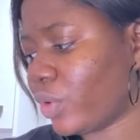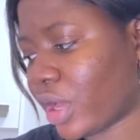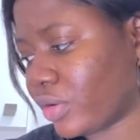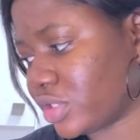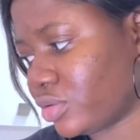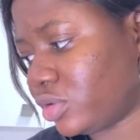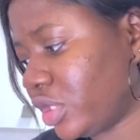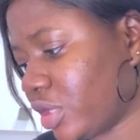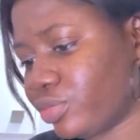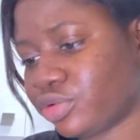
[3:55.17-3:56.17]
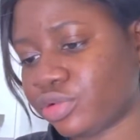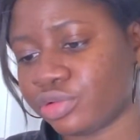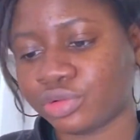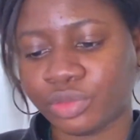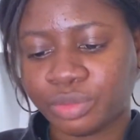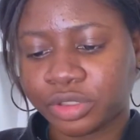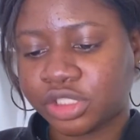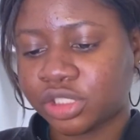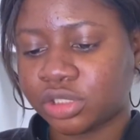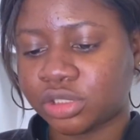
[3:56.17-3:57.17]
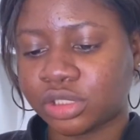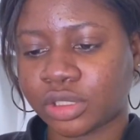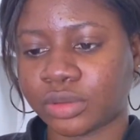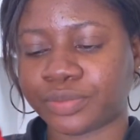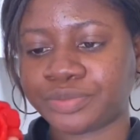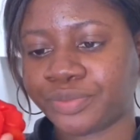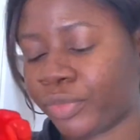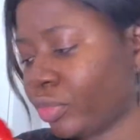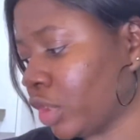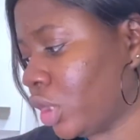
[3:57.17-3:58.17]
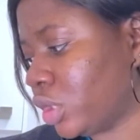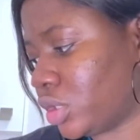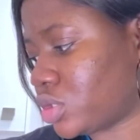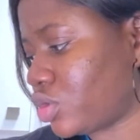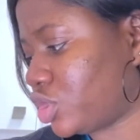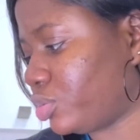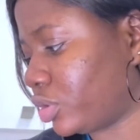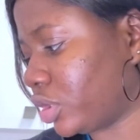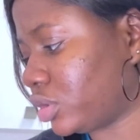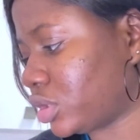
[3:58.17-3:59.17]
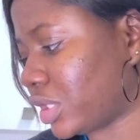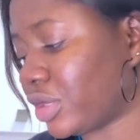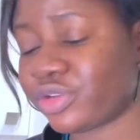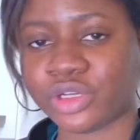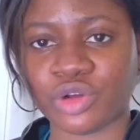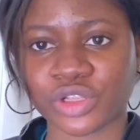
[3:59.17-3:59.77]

I was only able to purchase the scotch bonnet, and I only got